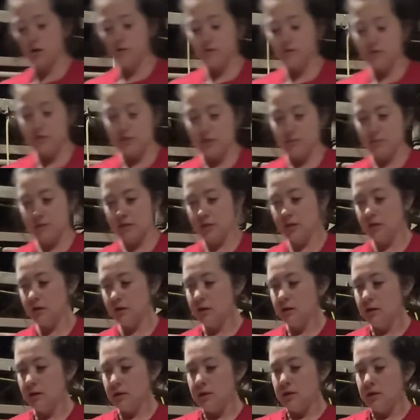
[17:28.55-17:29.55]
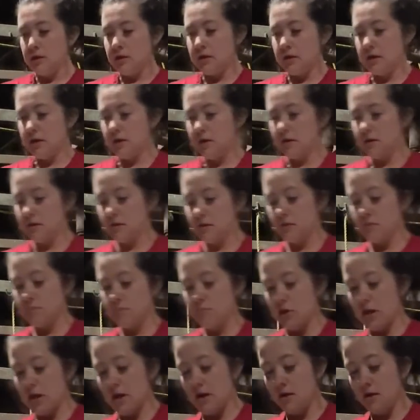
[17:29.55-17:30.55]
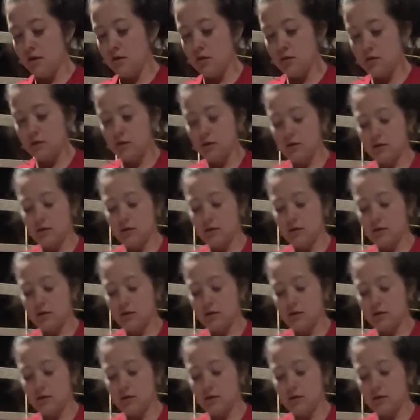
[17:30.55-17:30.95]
semen in the bath.